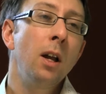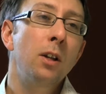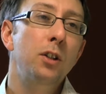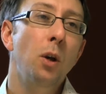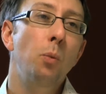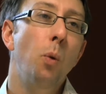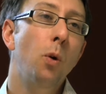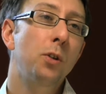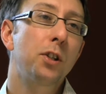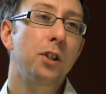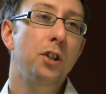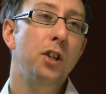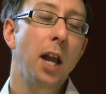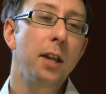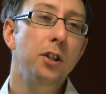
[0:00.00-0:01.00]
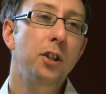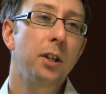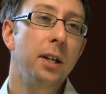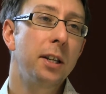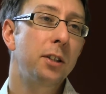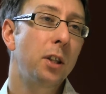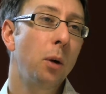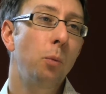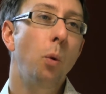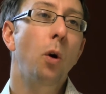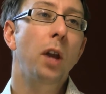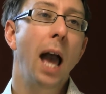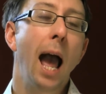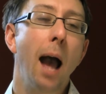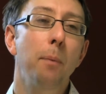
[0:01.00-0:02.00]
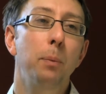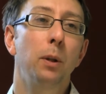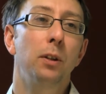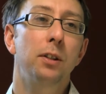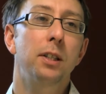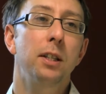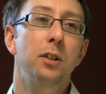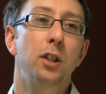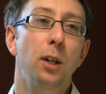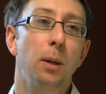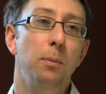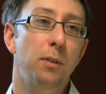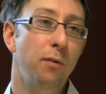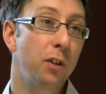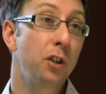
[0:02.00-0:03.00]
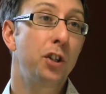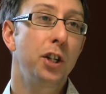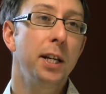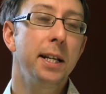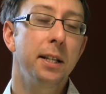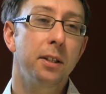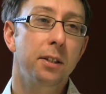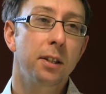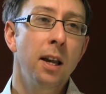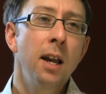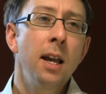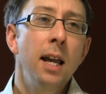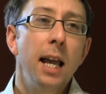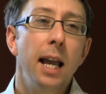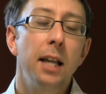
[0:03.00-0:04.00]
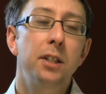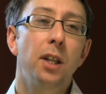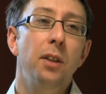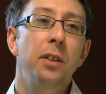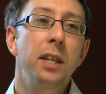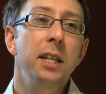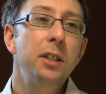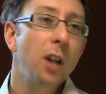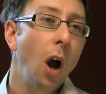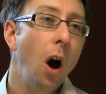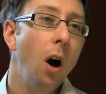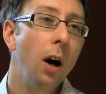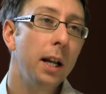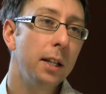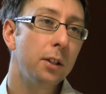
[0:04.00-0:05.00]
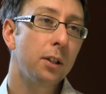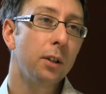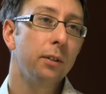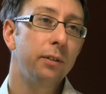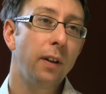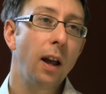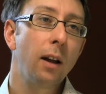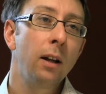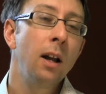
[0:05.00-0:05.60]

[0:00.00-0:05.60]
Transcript: So one suggestion is that what happens in terms of the genes is that these kinds of